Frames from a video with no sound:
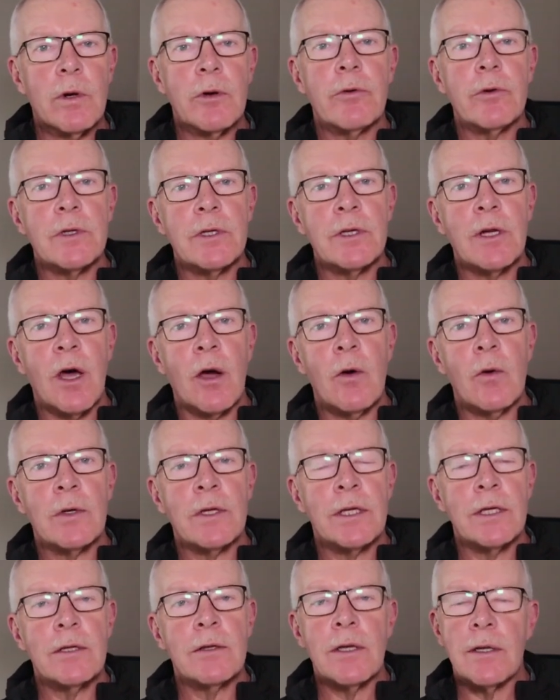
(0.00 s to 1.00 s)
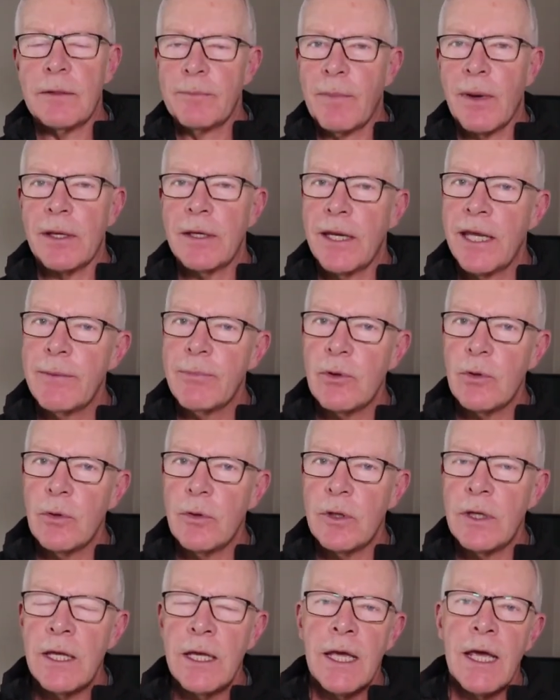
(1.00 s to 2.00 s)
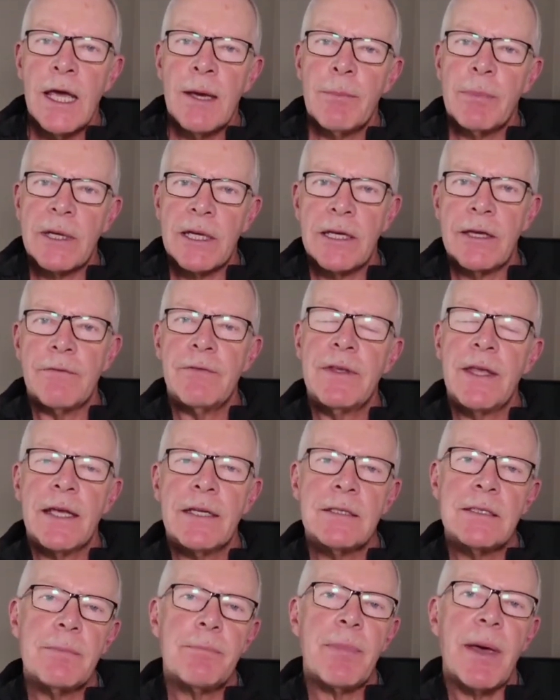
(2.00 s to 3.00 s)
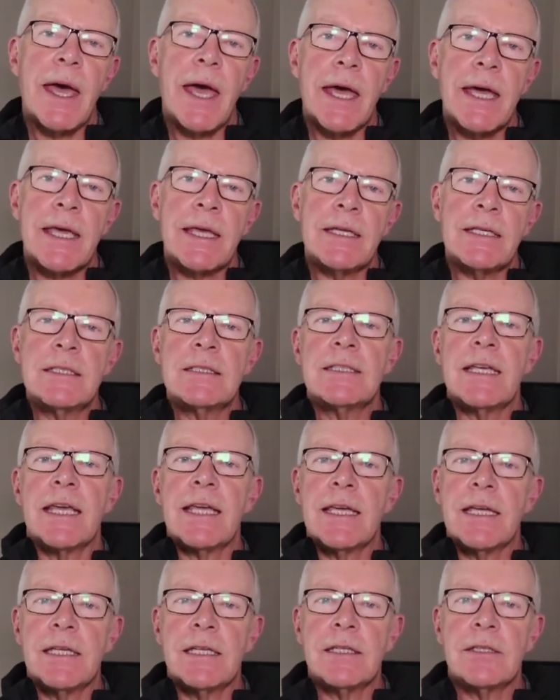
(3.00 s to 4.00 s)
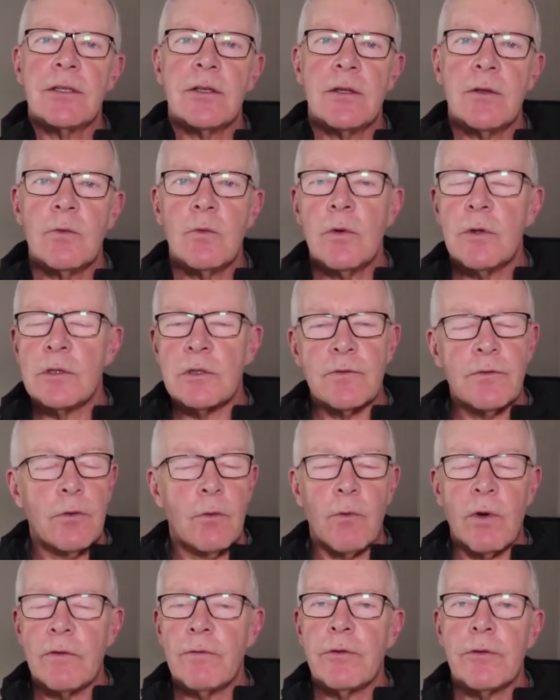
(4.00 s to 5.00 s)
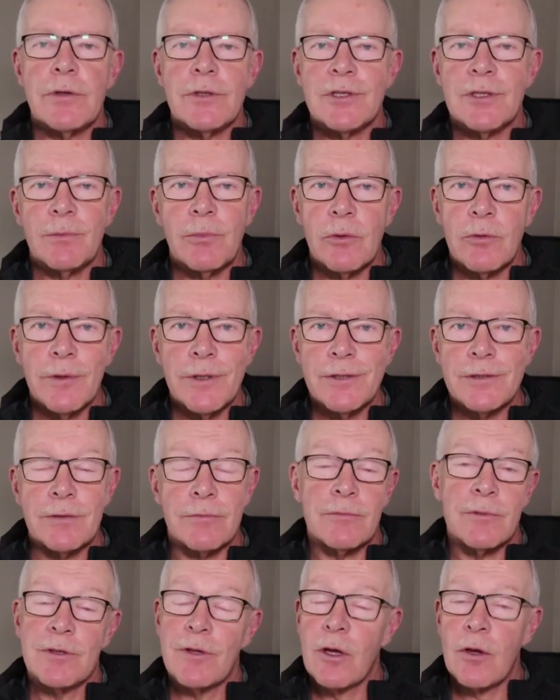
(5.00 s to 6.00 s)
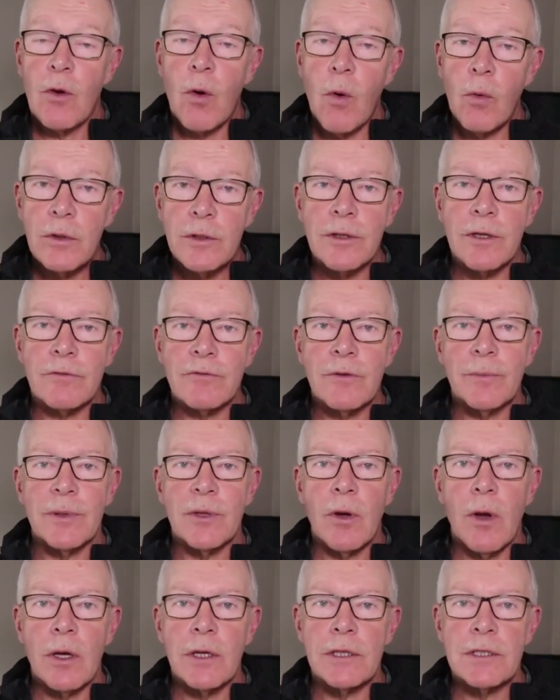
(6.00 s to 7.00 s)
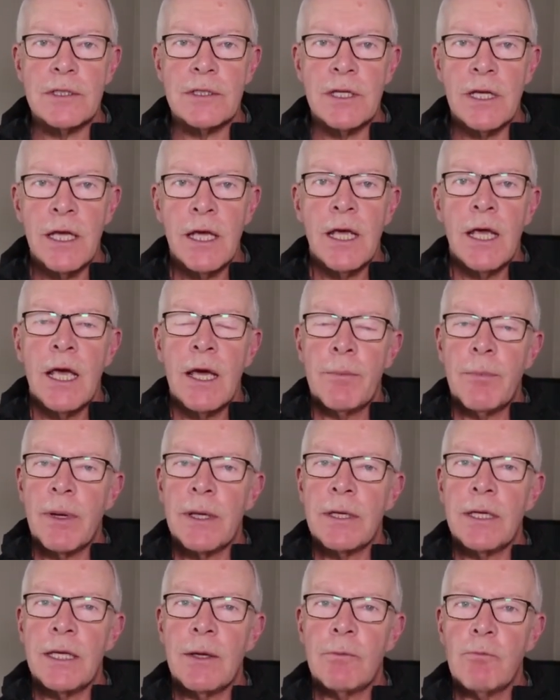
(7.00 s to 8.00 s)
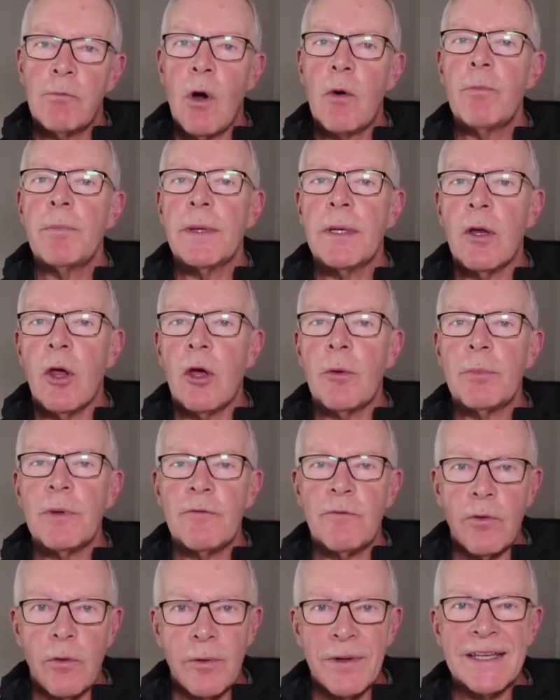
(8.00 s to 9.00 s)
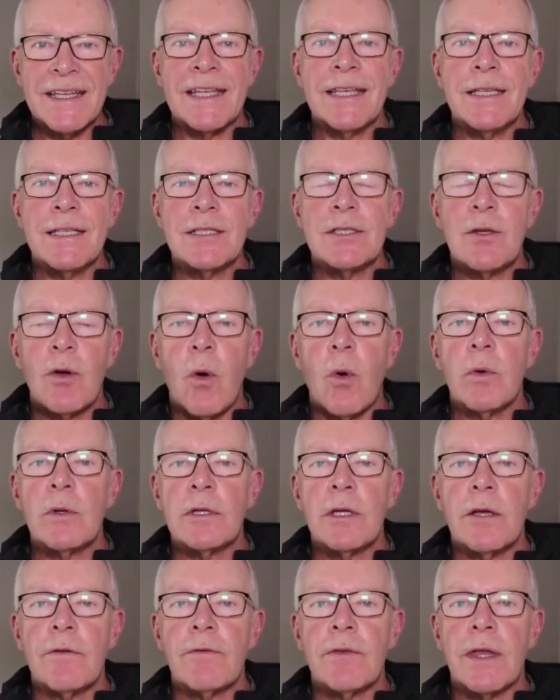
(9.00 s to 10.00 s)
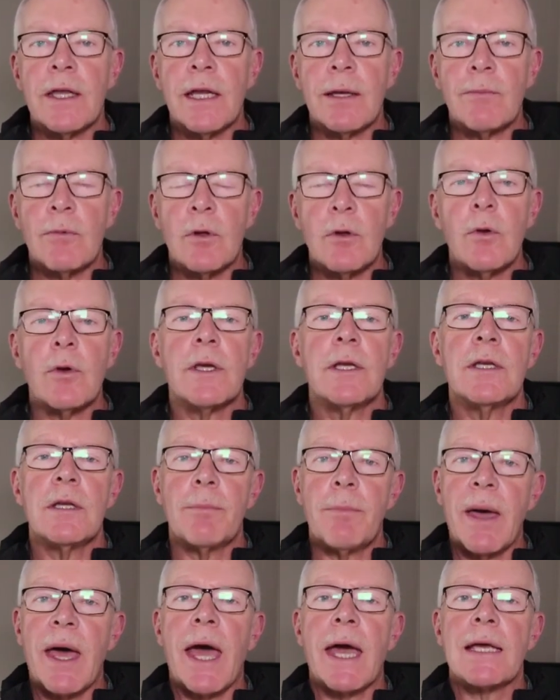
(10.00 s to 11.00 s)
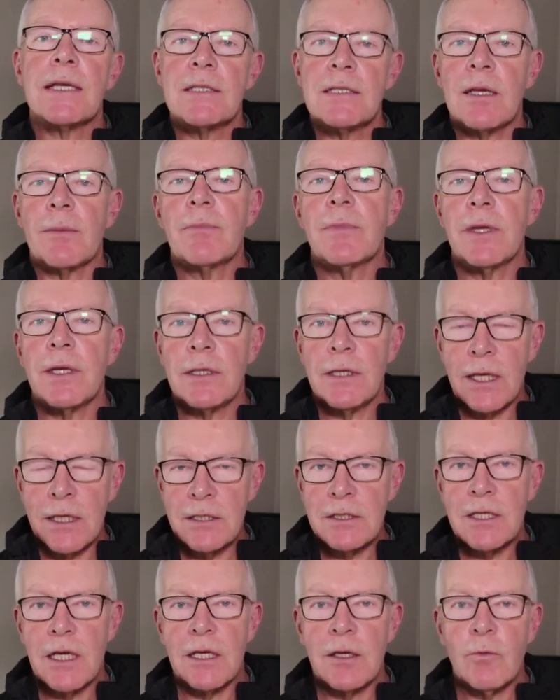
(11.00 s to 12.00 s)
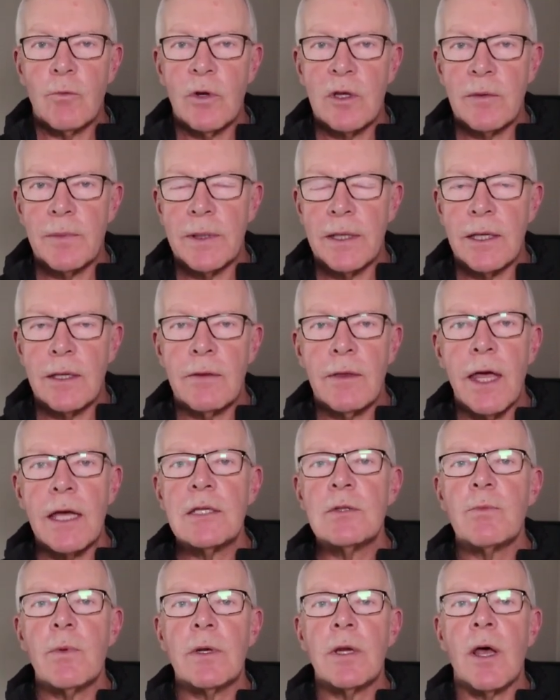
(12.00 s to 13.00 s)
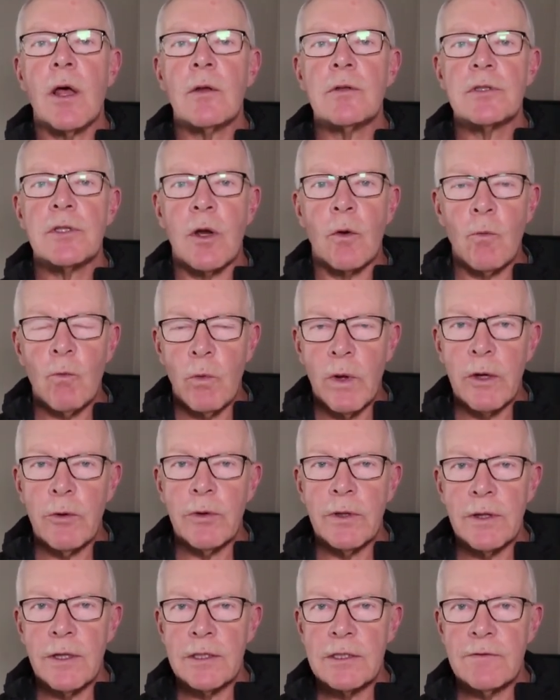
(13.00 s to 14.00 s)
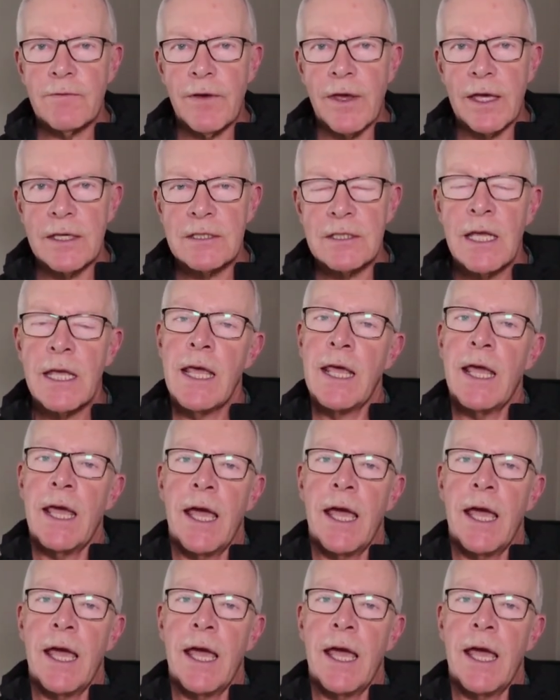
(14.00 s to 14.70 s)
wearing it out in my neighborhood, but I have yet to pack it and take it into the woods for one very simple reason. It's not cold enough, to be honest, but it won't be long before it is cold enough that I'm looking to pack something and take with me. And that's when I'll start wearing this vest.